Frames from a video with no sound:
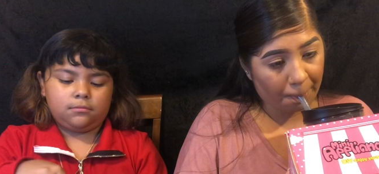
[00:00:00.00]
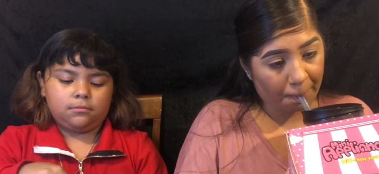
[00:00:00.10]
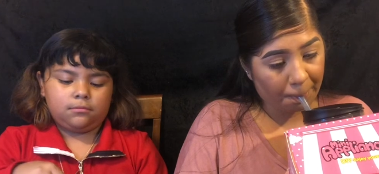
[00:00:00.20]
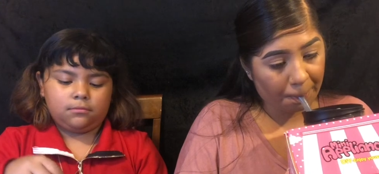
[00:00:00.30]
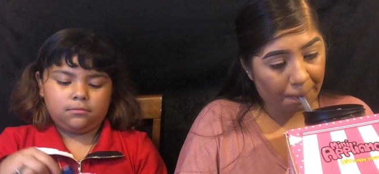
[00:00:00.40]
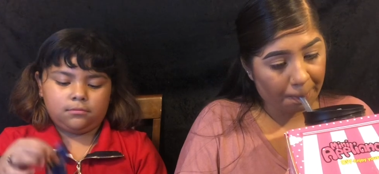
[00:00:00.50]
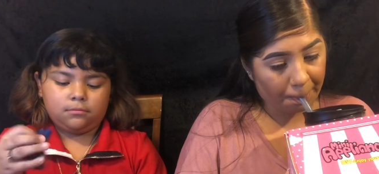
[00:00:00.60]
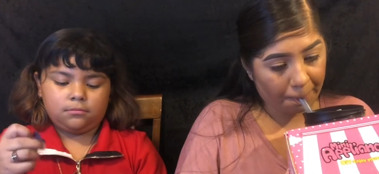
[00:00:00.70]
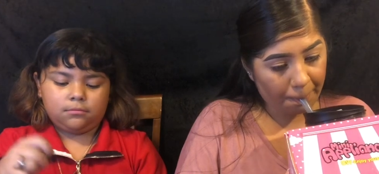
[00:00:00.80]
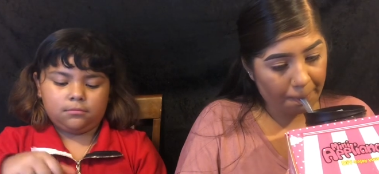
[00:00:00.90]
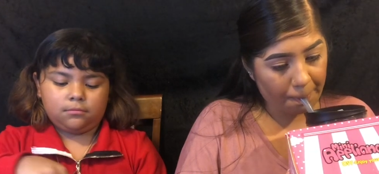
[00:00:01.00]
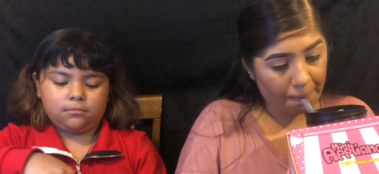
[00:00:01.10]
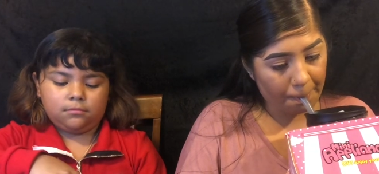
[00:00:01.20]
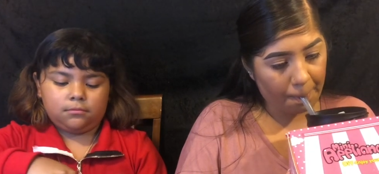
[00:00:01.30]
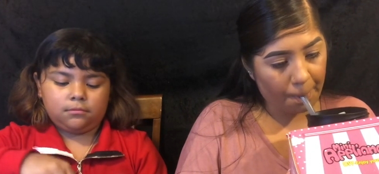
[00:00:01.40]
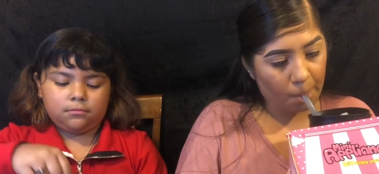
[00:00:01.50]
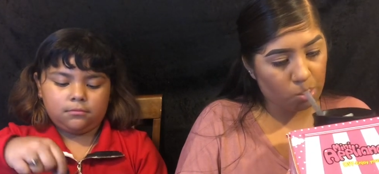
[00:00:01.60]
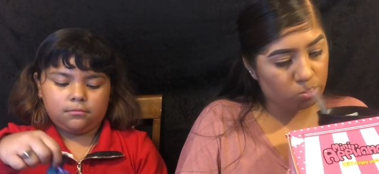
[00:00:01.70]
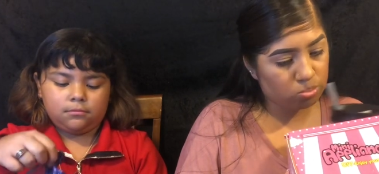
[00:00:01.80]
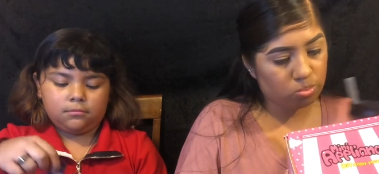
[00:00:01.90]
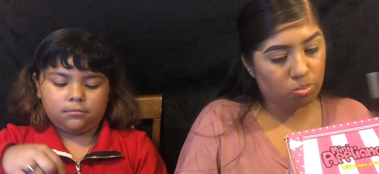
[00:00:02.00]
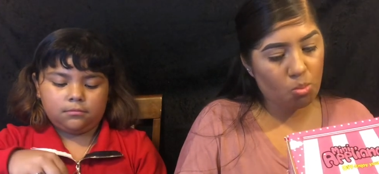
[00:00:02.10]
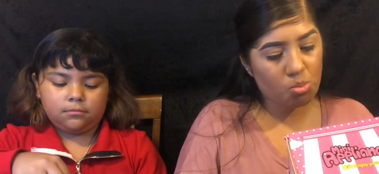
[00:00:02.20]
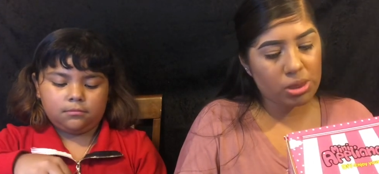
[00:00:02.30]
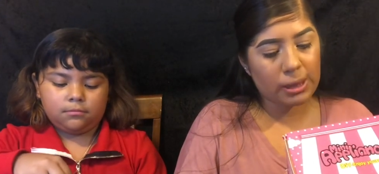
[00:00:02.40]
(silence)